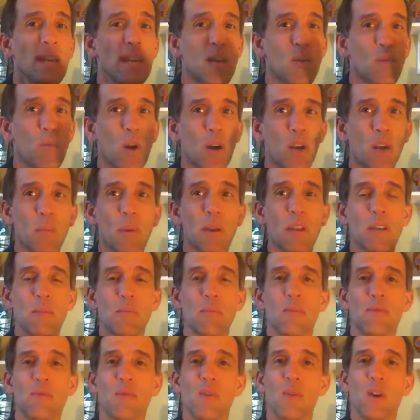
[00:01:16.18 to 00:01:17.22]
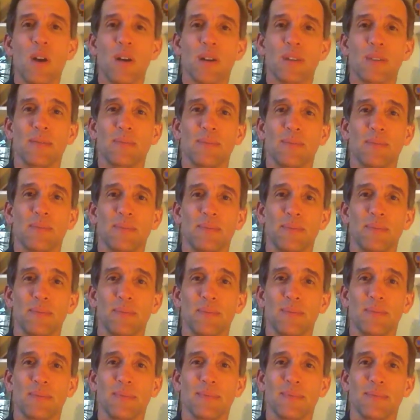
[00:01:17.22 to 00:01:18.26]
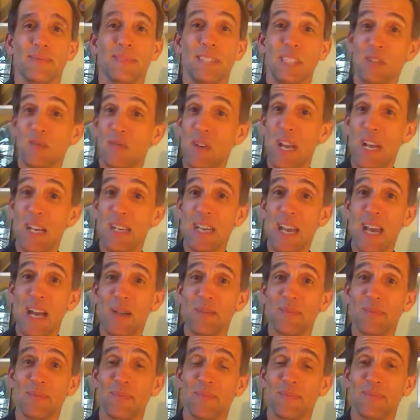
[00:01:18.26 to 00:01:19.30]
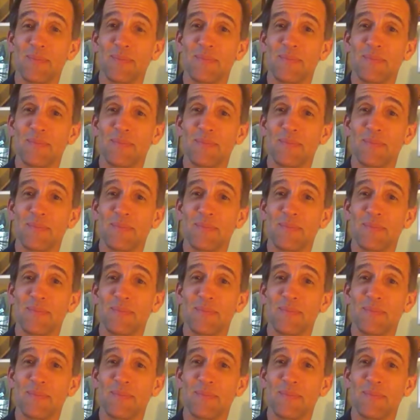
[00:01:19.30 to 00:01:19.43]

And what could be number four? Let's find out.